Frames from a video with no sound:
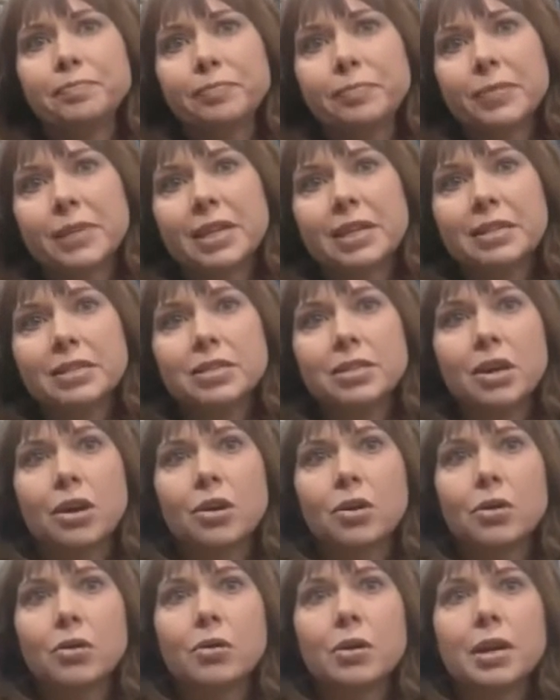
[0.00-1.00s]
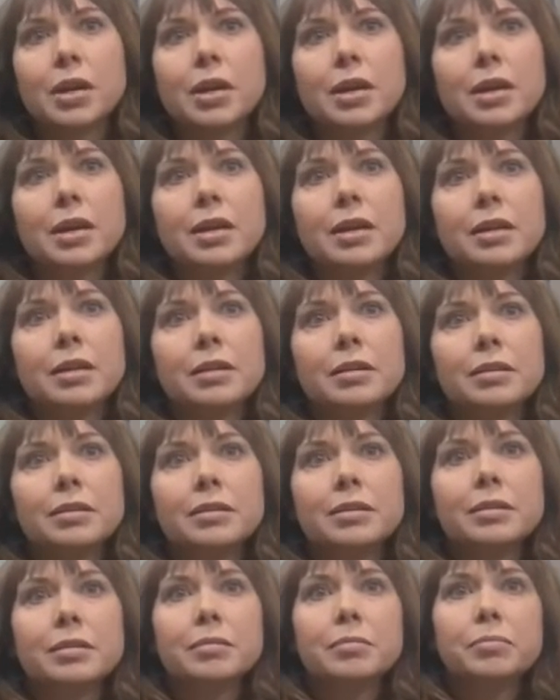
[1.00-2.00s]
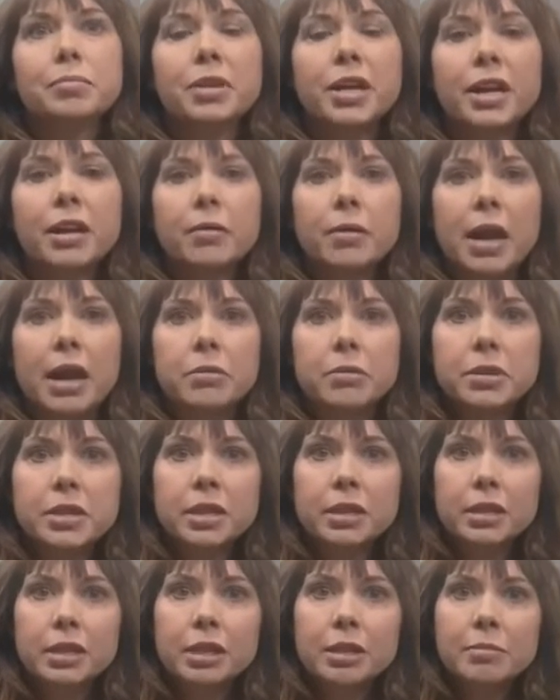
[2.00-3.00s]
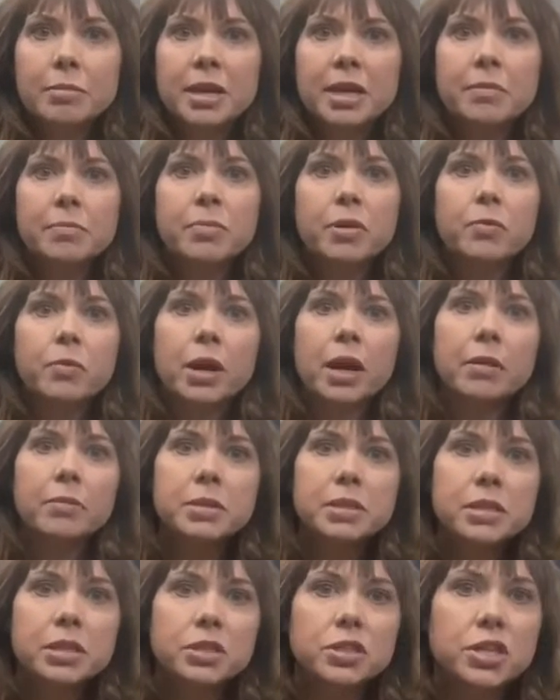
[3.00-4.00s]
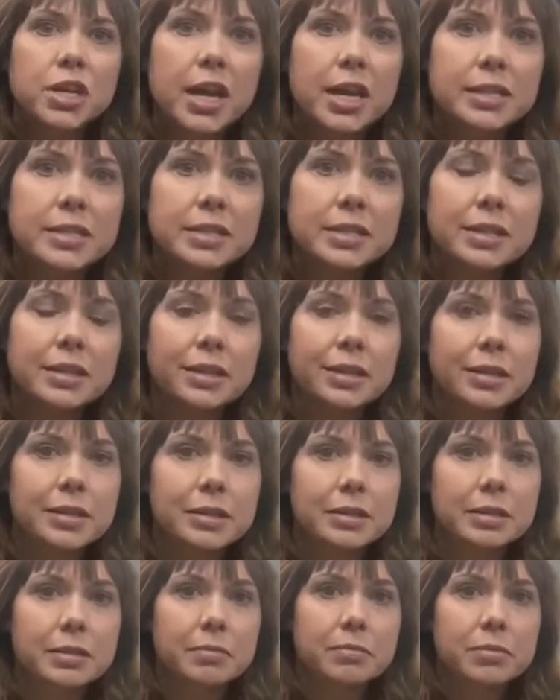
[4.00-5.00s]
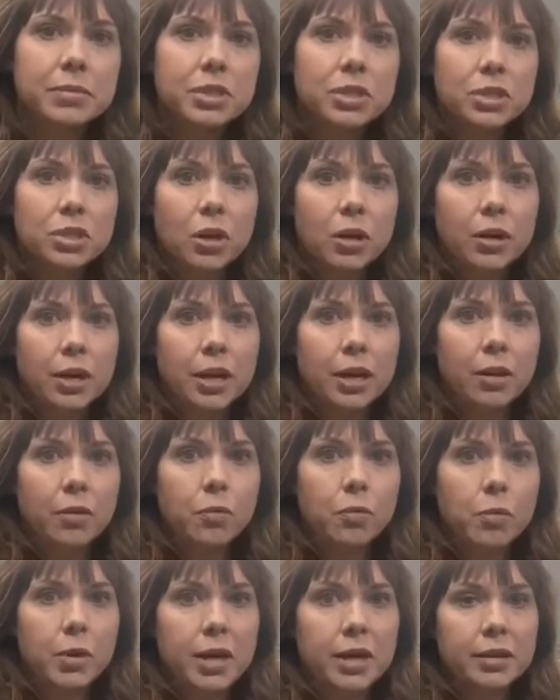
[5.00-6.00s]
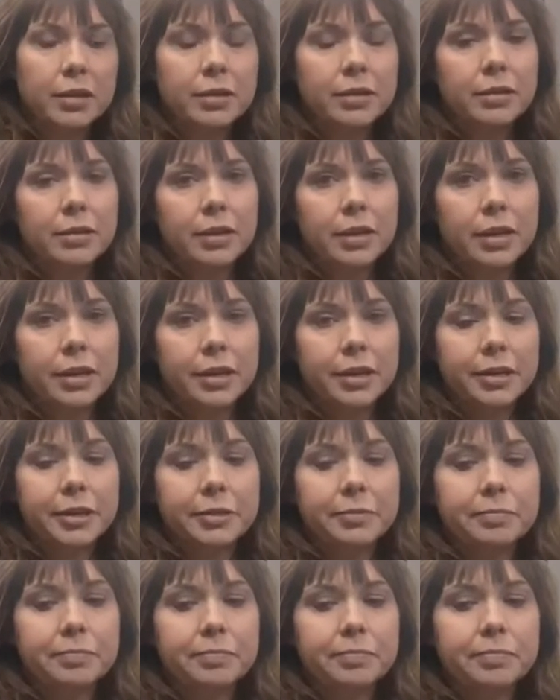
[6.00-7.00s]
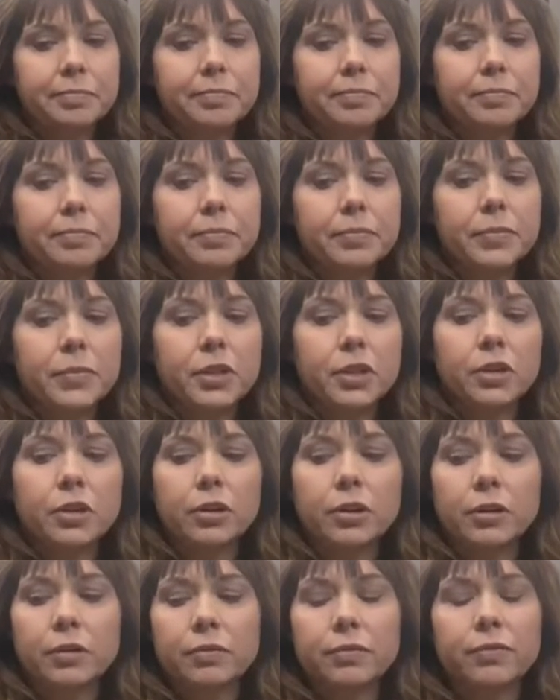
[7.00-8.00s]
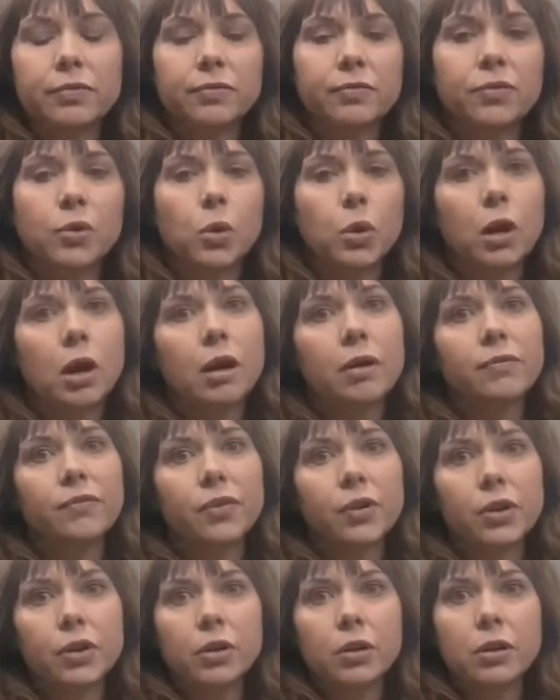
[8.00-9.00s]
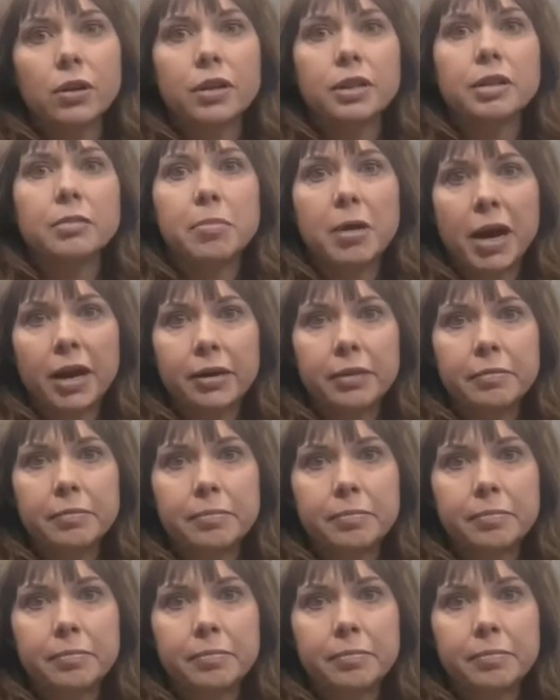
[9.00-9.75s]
So play around with it a little bit, but what I would suggest is starting with your forearm vertical at the bottom.